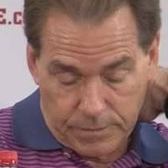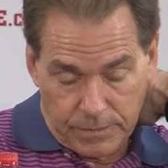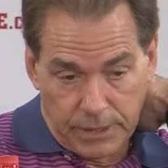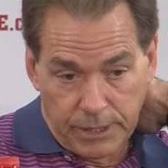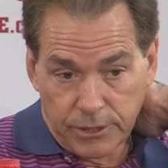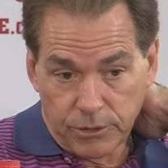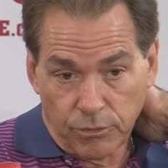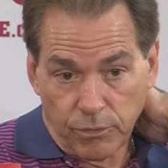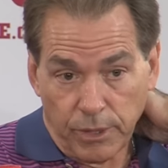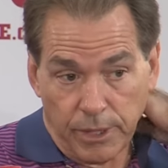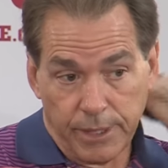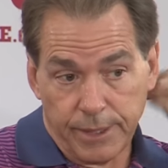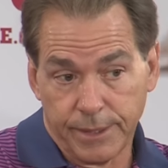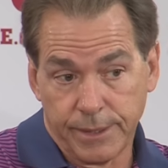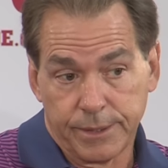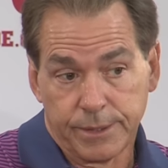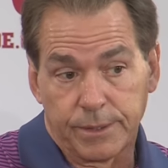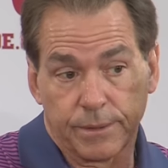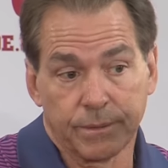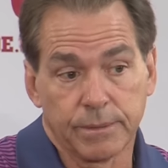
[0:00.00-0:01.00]
as well
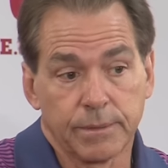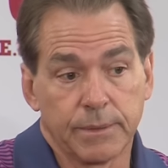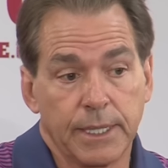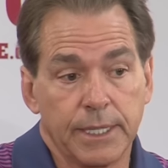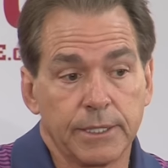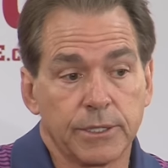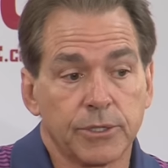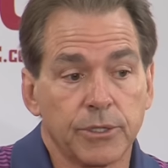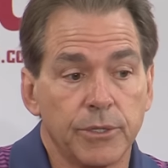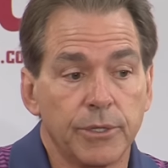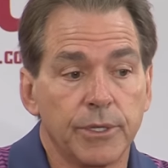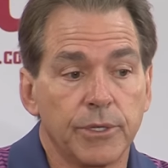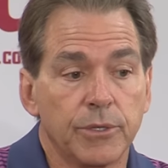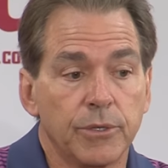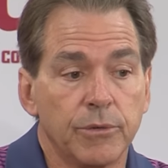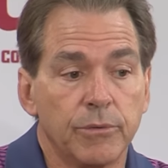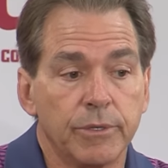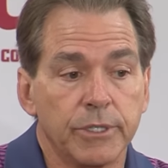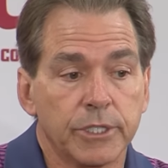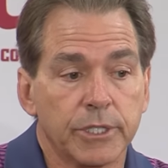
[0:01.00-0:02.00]
as has
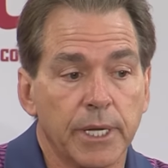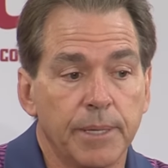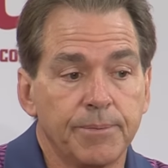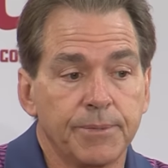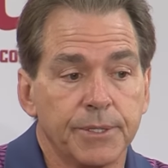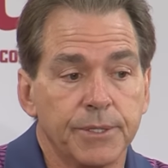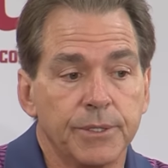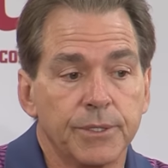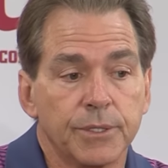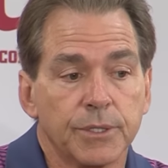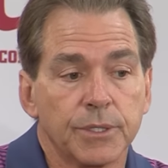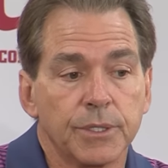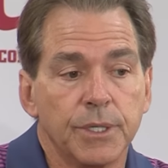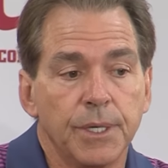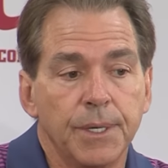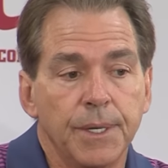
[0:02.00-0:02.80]
32 receptions.